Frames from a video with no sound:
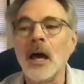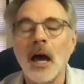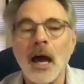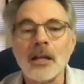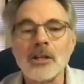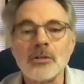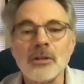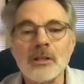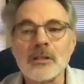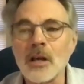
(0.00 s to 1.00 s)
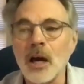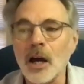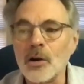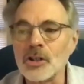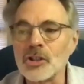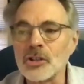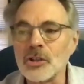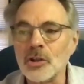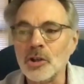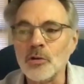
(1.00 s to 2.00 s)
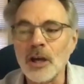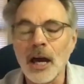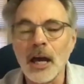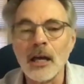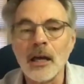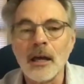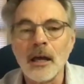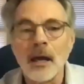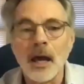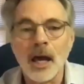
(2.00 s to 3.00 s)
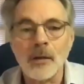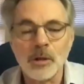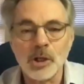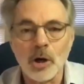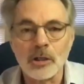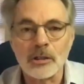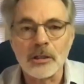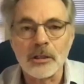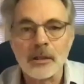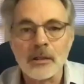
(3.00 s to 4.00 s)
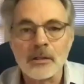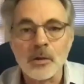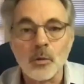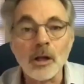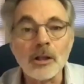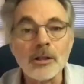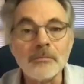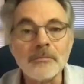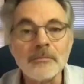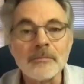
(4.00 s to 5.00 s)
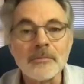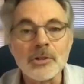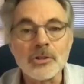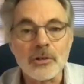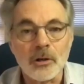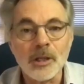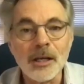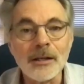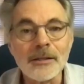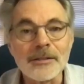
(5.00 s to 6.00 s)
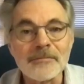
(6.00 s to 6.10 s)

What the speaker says: and tours across the UK and beyond. So welcome, Jeremy Nicholas.